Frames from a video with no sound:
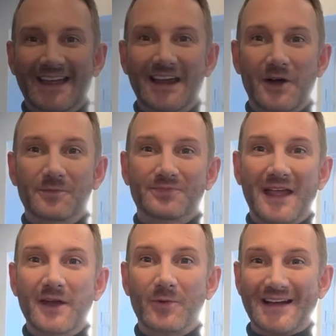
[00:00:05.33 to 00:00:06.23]
Hello
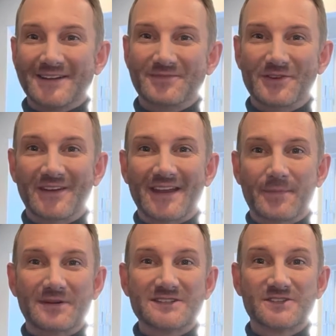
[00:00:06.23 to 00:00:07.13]
and welcome to the
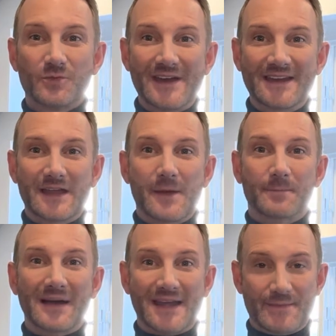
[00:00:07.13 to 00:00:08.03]
Dapper Swede.
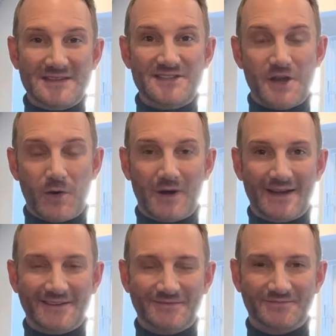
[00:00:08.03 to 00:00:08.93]
My name is
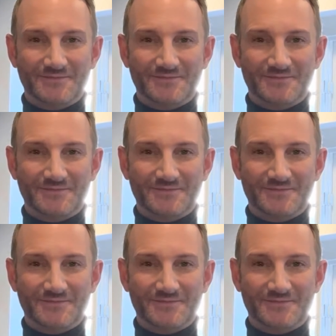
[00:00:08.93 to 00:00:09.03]
Johan.